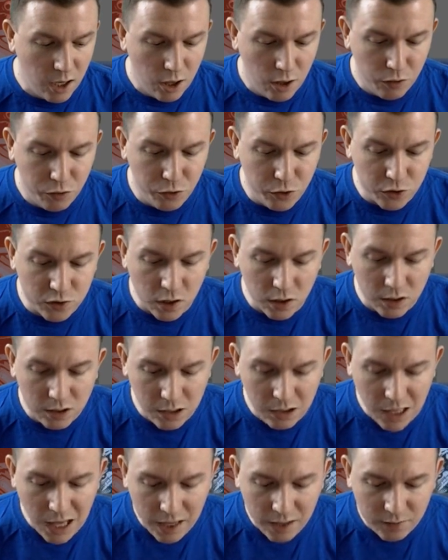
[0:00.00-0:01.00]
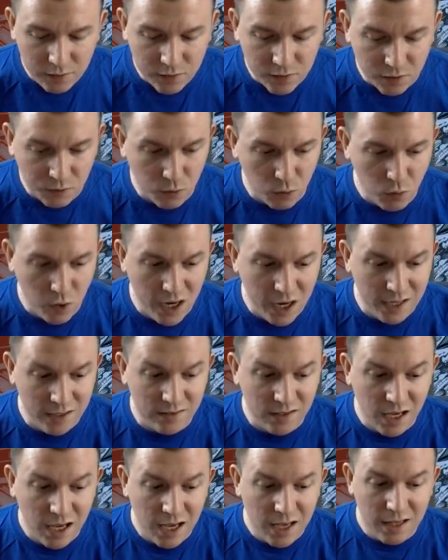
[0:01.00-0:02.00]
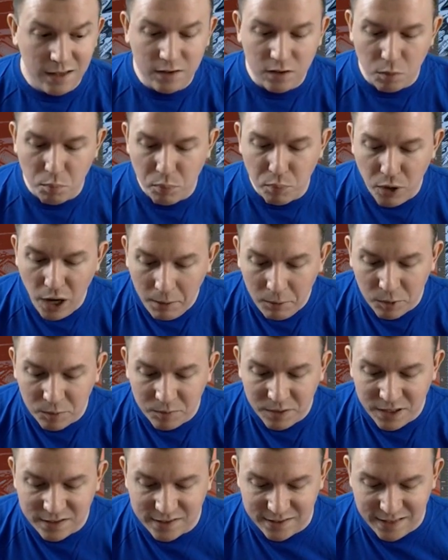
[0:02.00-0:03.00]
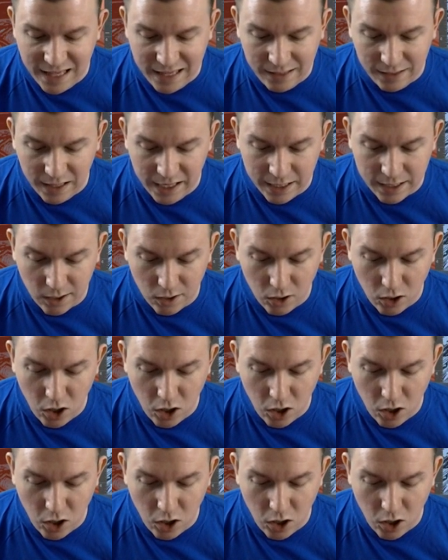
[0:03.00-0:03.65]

there's a lot of different ways. The problem is that like